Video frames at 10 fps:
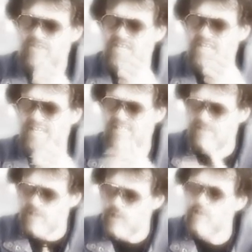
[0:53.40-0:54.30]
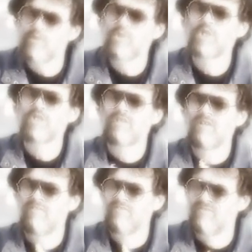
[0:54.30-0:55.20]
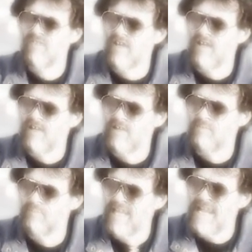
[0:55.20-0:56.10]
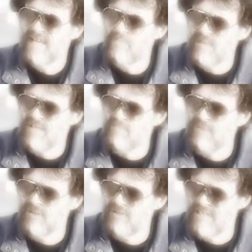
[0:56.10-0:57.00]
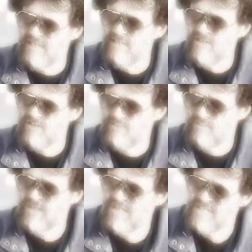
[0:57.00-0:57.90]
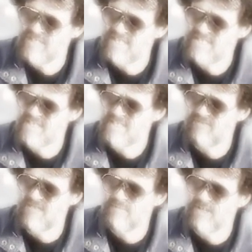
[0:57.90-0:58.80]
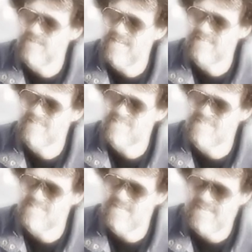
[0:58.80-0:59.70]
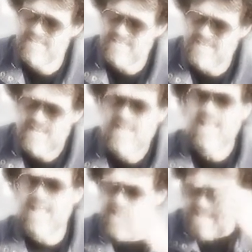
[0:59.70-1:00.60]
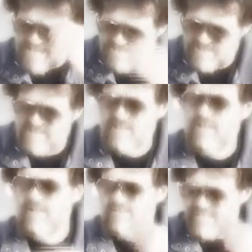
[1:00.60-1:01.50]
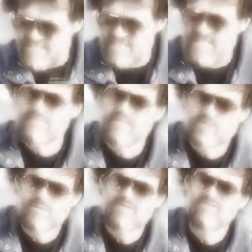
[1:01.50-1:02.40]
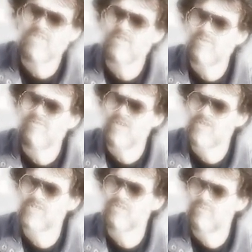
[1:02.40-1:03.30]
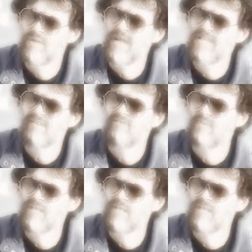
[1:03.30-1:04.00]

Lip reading: the inclusion of black people into the processes of democratic society, and the establishment of the universal right of